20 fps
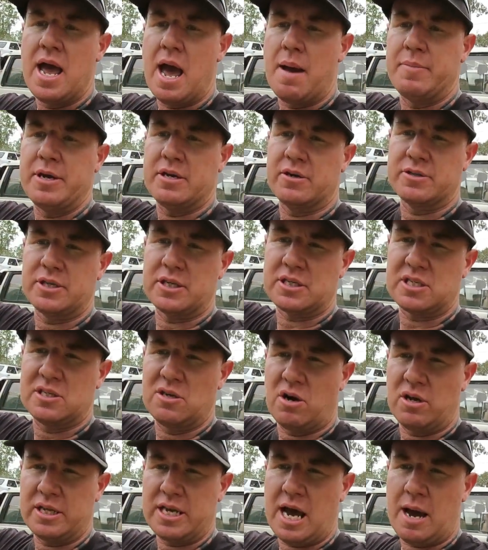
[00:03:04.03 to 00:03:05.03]
And because it's
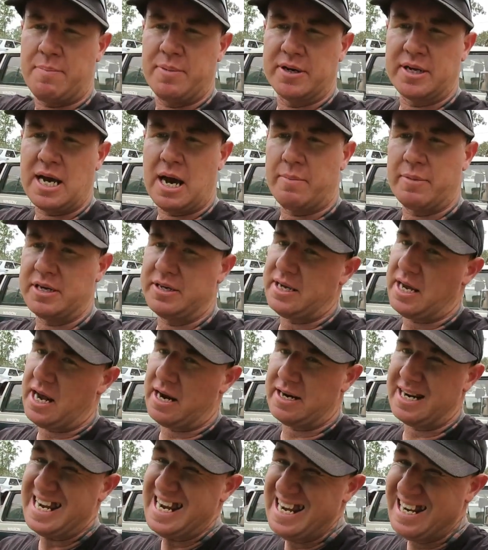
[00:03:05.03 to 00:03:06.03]
slightly up and coming
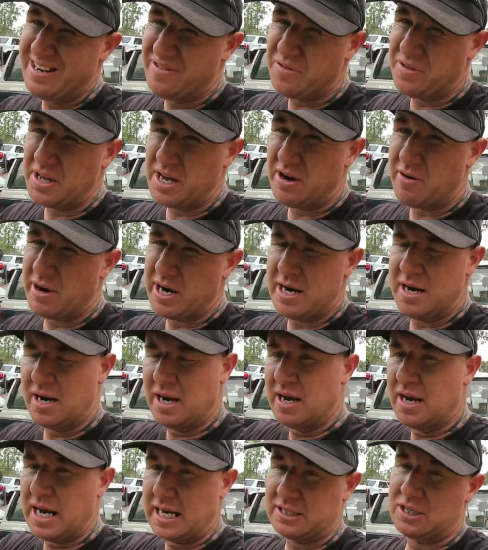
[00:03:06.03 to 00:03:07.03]
down, in theory,
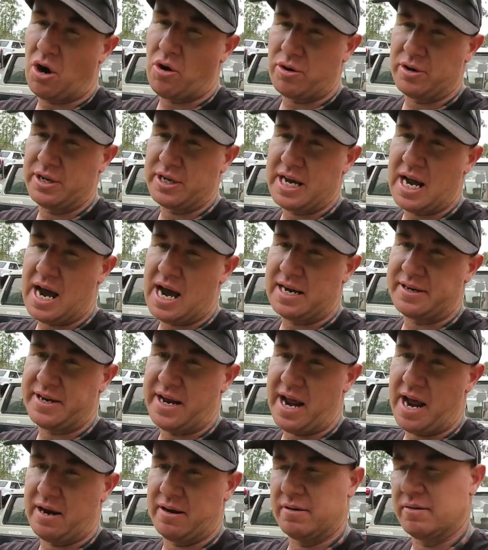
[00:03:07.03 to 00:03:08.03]
it's holding the car
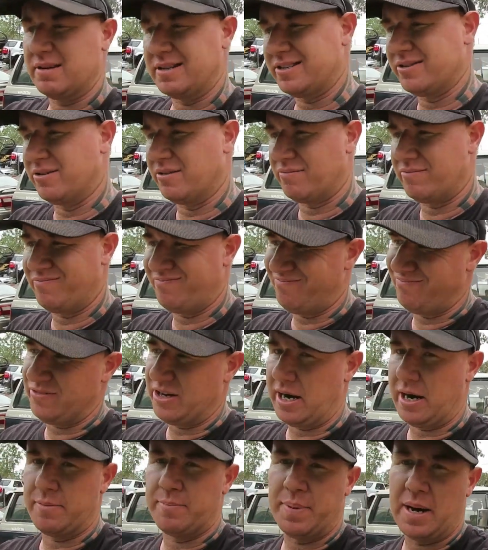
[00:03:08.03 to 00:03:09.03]
down. It's not,
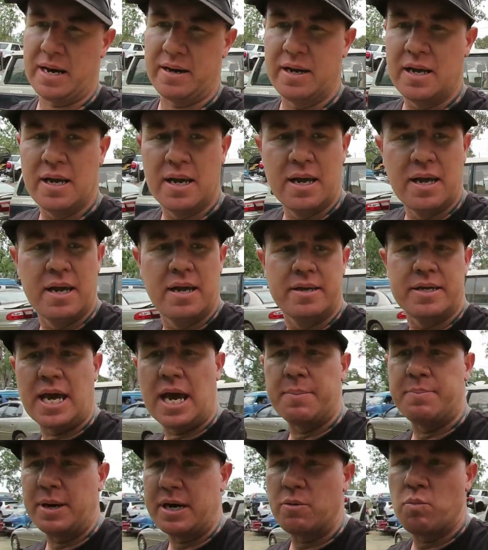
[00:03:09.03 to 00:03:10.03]
you know, but
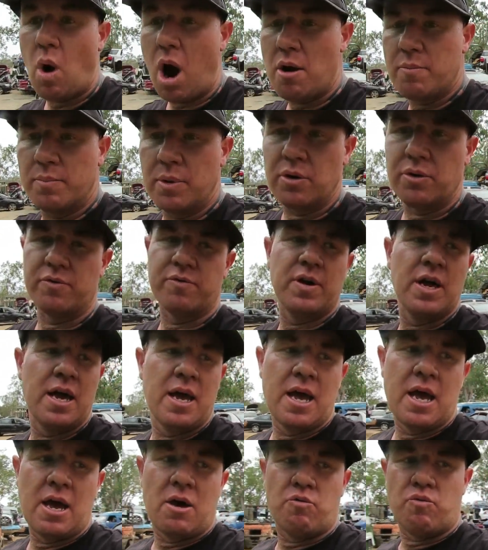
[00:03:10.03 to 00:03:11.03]
yeah, but it won't move.
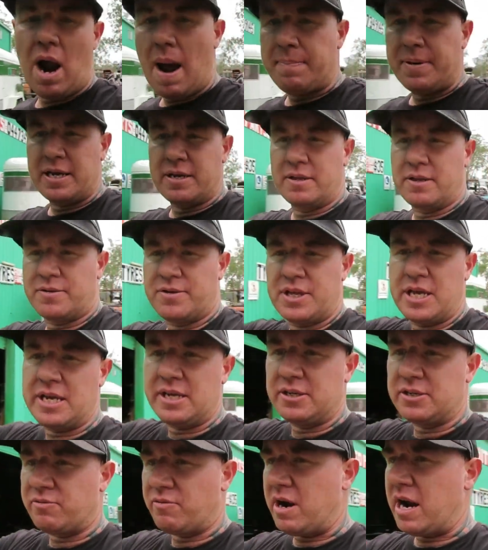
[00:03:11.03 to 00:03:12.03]
Wrapping the
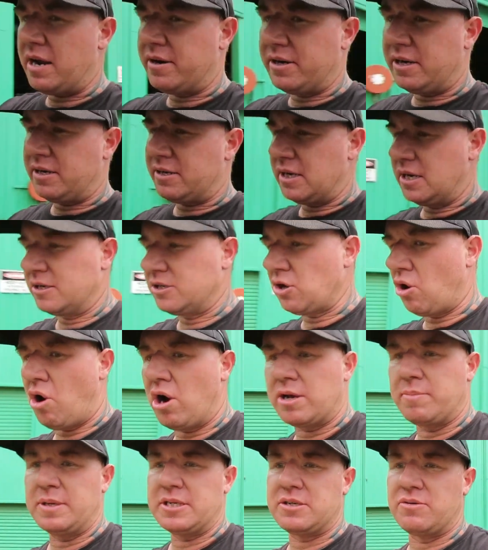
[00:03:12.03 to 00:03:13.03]
things around it,
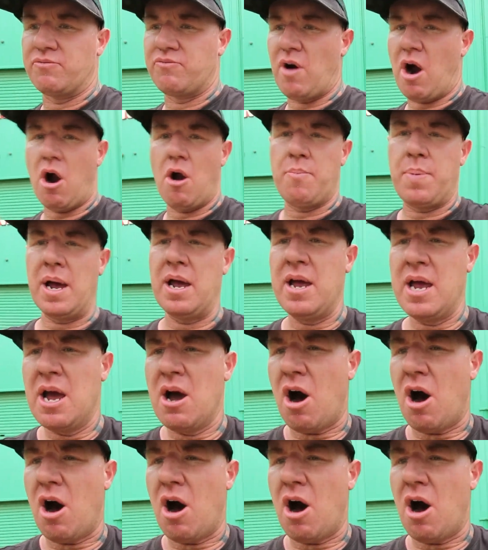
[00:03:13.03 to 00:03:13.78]
tying bits of rope.